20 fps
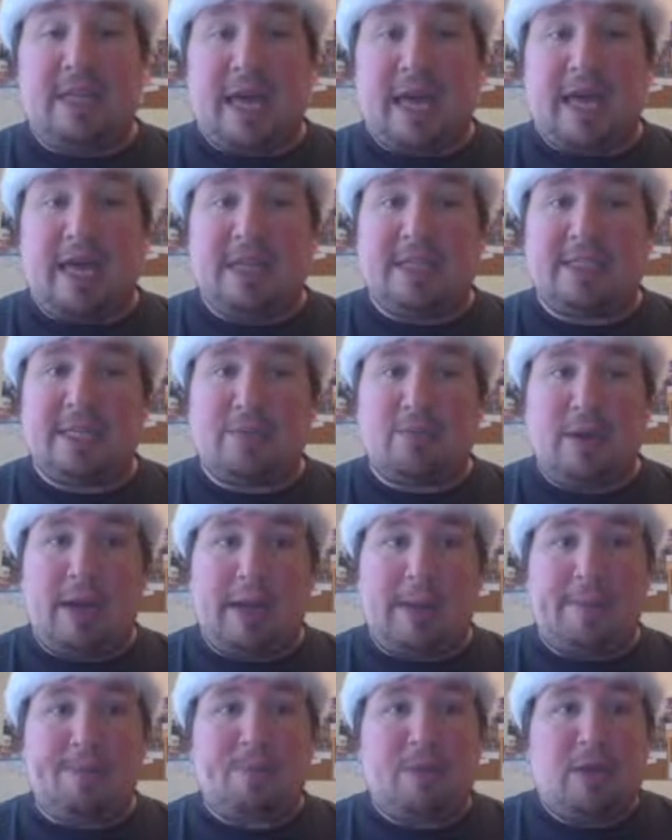As they
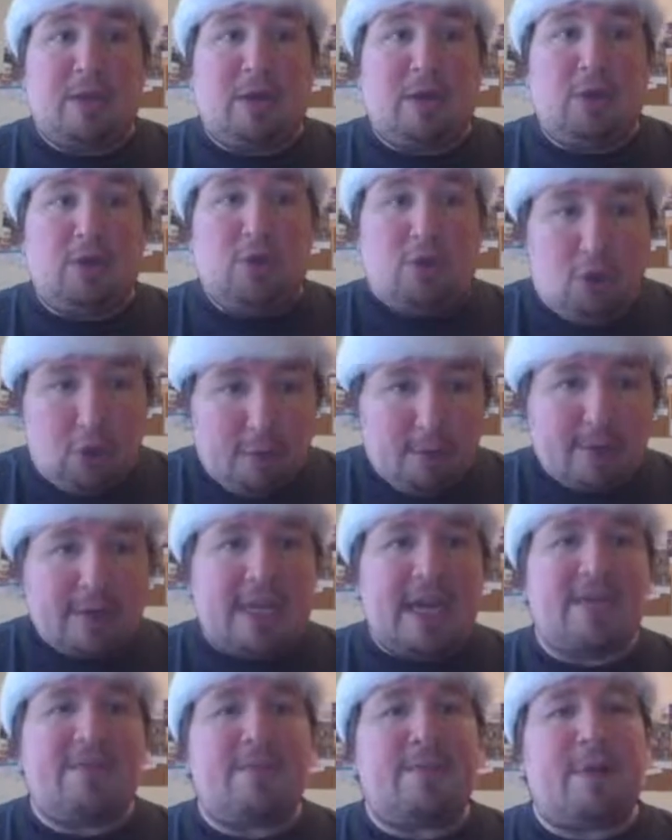write, Uber
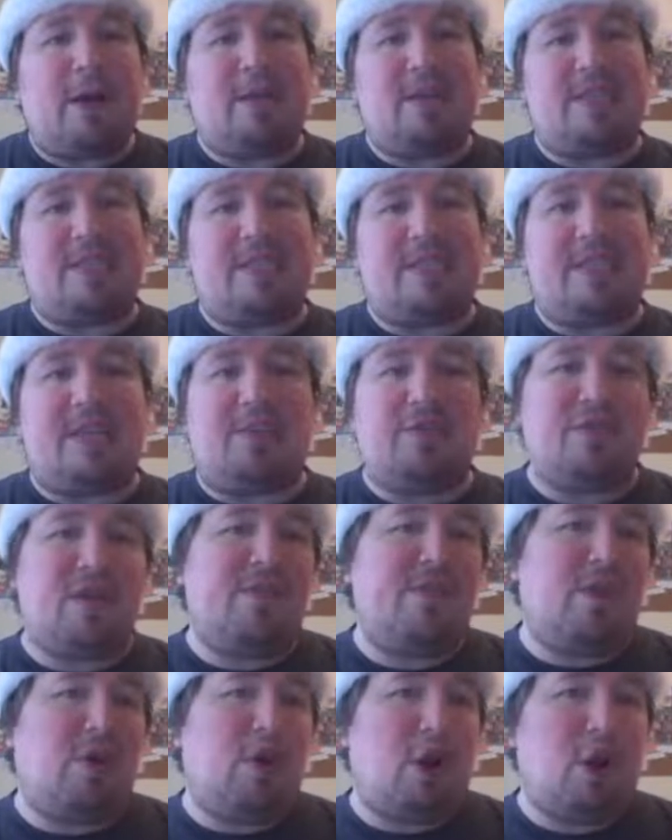gave up on its
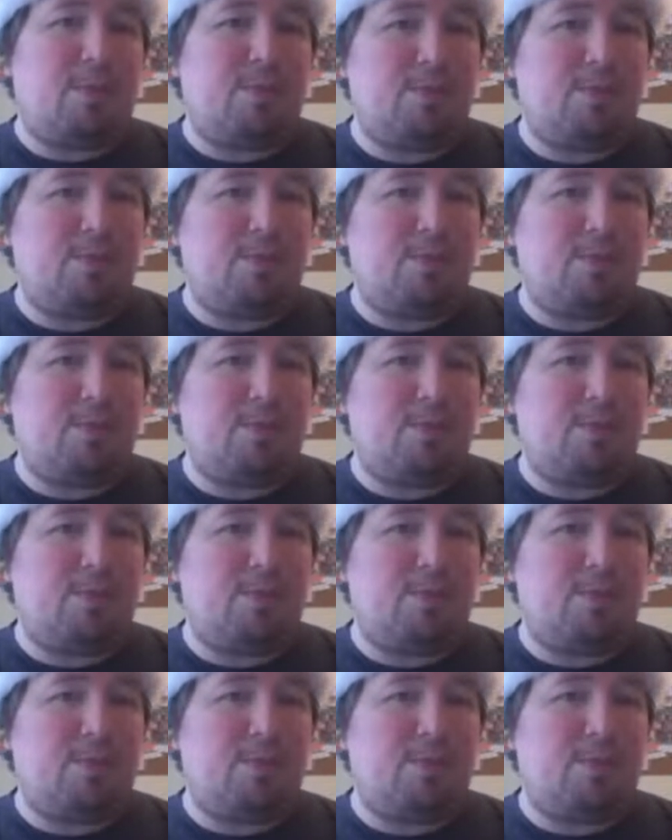self-driving car